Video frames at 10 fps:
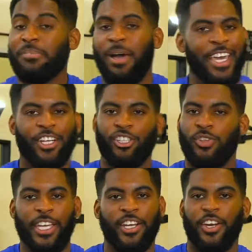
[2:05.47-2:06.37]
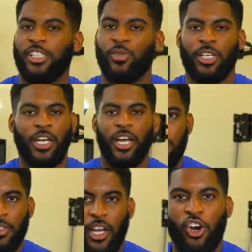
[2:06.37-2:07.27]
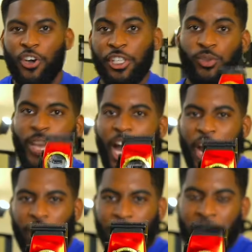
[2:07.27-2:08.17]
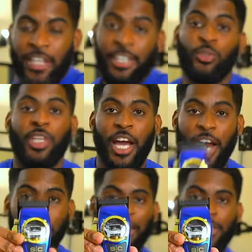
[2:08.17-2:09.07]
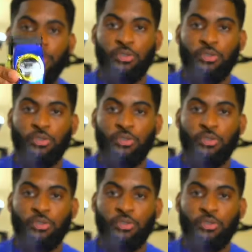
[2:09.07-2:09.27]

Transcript: hitters right here, I swear to God. I call this one Iron Man and this one Iron Man 2.